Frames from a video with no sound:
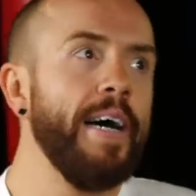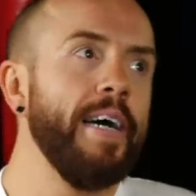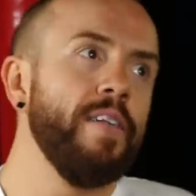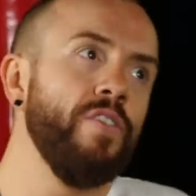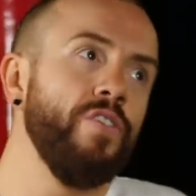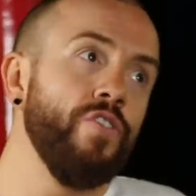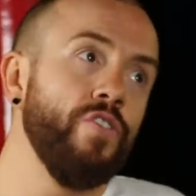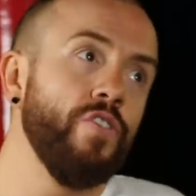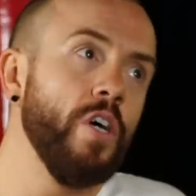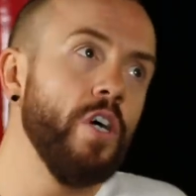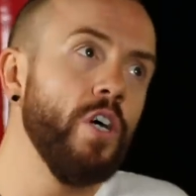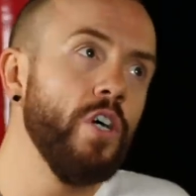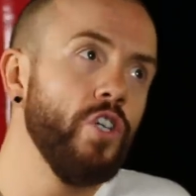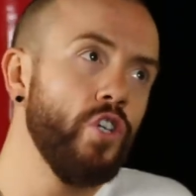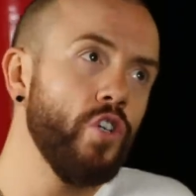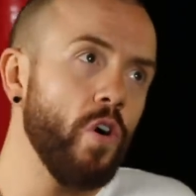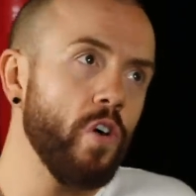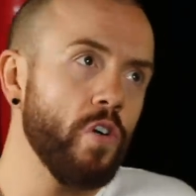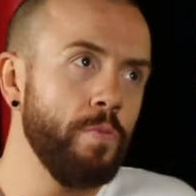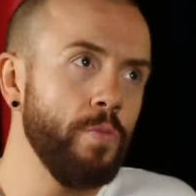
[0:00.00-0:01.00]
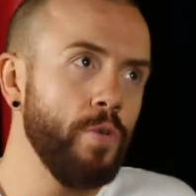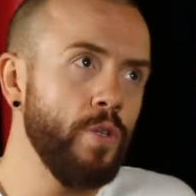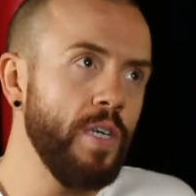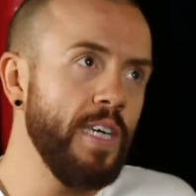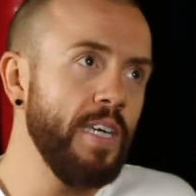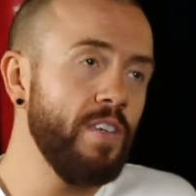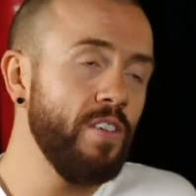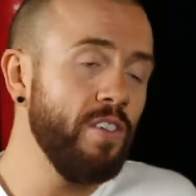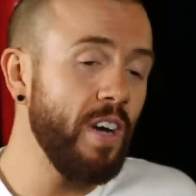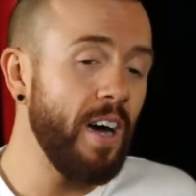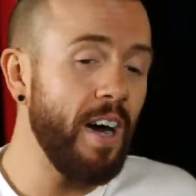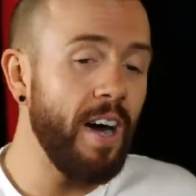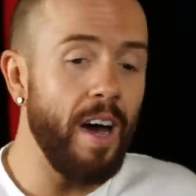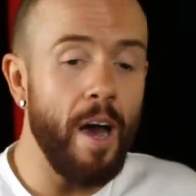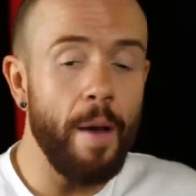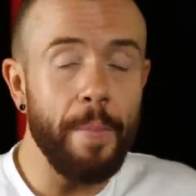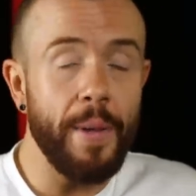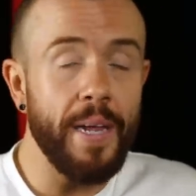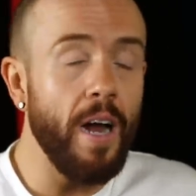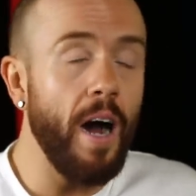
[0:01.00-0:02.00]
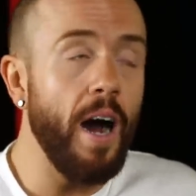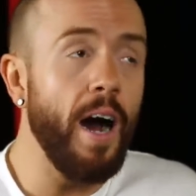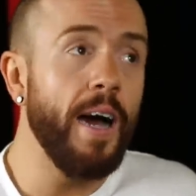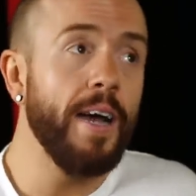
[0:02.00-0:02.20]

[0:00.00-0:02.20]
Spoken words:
and Jock Mooney, I mean,